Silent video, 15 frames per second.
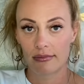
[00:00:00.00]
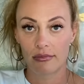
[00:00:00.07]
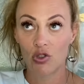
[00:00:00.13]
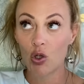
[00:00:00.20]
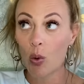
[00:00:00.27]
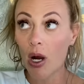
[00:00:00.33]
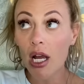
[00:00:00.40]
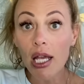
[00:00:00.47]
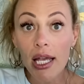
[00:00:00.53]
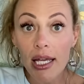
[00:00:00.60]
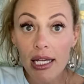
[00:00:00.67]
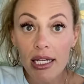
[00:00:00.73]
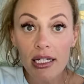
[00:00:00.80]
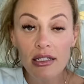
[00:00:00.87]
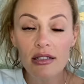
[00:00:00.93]
do you want
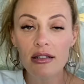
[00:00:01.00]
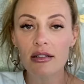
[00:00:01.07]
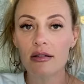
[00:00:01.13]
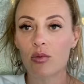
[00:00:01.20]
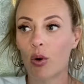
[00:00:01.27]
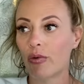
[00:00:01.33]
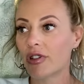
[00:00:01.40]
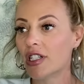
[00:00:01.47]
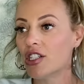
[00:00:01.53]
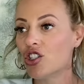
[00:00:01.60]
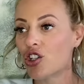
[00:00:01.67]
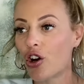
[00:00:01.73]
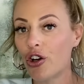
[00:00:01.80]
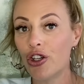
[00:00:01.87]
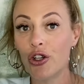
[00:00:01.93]
kids? What
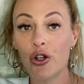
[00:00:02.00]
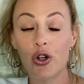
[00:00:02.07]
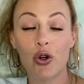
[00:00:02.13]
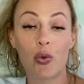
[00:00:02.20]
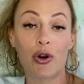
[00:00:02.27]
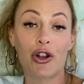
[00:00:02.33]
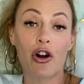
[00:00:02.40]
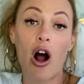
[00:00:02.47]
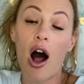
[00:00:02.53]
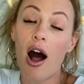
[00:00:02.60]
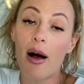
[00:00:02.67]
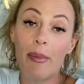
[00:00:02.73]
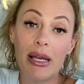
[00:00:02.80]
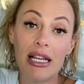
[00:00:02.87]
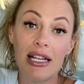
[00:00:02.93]
religion are you? What are your
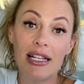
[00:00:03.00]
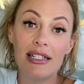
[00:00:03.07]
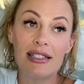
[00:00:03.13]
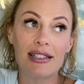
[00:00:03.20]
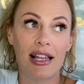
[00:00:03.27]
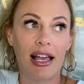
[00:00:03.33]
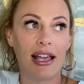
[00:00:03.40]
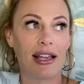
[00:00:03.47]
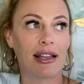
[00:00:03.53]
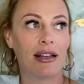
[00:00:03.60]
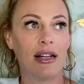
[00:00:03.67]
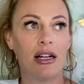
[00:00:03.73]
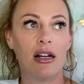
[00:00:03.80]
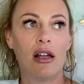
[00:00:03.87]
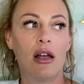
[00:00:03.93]
hobbies? Like,
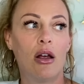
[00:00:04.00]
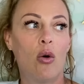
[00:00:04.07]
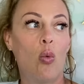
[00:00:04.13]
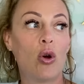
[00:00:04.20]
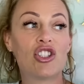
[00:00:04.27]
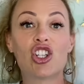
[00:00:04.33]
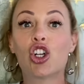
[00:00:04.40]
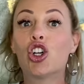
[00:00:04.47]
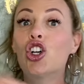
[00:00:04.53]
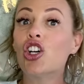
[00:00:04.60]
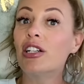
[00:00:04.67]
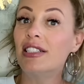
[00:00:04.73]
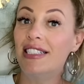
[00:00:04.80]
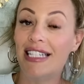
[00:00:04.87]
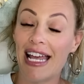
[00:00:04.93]
what's a
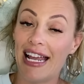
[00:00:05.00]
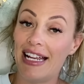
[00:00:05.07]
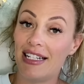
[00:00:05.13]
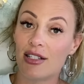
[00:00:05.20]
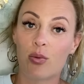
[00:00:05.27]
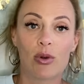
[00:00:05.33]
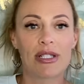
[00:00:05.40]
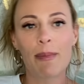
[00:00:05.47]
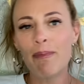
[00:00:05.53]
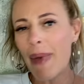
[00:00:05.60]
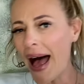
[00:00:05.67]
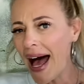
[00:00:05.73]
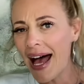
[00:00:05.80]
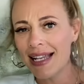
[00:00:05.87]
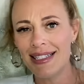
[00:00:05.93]
good date? What's a
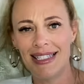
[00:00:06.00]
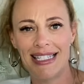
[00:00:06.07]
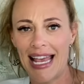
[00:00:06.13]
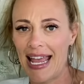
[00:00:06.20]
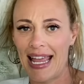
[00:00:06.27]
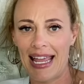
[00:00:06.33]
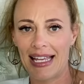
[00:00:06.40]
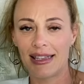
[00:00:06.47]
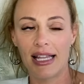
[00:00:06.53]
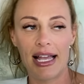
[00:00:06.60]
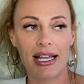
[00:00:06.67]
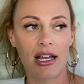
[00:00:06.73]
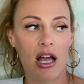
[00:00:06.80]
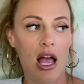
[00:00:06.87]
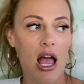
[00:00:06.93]
bad day?
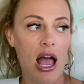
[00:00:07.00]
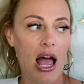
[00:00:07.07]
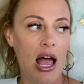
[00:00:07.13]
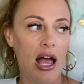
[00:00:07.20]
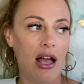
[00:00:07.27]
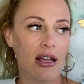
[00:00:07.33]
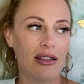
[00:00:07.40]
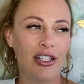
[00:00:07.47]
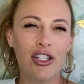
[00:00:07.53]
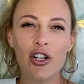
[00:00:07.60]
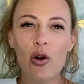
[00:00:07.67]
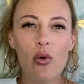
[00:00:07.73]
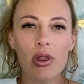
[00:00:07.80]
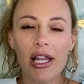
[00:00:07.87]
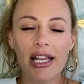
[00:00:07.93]
Like, you
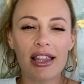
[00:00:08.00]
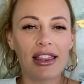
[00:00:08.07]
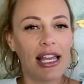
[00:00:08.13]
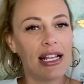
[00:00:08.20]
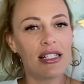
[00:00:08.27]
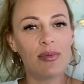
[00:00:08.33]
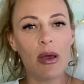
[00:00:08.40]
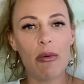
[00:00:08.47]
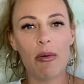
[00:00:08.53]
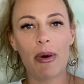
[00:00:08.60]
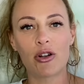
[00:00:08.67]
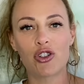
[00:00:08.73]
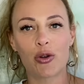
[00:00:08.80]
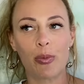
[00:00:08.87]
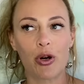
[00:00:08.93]
know, like things maybe
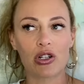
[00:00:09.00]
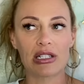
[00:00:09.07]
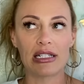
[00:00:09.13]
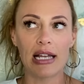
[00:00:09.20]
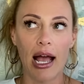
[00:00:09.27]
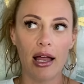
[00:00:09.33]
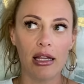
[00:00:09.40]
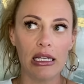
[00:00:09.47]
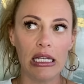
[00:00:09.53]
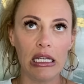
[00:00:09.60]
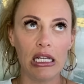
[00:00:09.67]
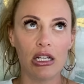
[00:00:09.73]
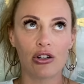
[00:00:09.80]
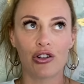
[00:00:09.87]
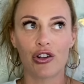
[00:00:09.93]
about your
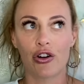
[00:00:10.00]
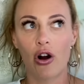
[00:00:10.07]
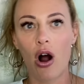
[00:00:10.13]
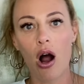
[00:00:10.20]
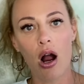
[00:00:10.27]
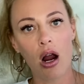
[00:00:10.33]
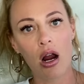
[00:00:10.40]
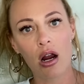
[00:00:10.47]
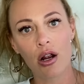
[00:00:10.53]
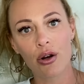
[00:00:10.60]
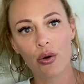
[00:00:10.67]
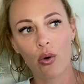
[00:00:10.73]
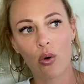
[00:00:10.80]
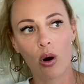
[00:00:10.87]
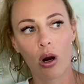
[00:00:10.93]
personality or your heart
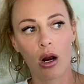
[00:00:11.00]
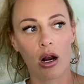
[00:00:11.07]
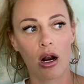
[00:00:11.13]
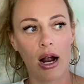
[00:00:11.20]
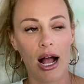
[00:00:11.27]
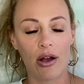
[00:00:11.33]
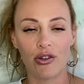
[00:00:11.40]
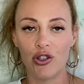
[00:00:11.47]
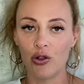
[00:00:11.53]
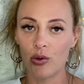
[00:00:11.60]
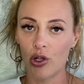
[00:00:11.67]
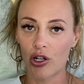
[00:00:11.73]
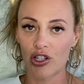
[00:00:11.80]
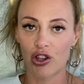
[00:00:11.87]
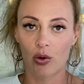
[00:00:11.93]
or how you
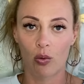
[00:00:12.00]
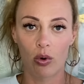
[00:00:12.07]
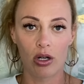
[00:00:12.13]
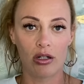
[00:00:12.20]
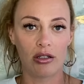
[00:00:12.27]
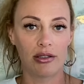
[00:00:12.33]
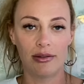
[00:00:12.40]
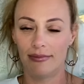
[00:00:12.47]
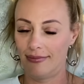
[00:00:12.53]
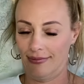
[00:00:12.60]
look at the world.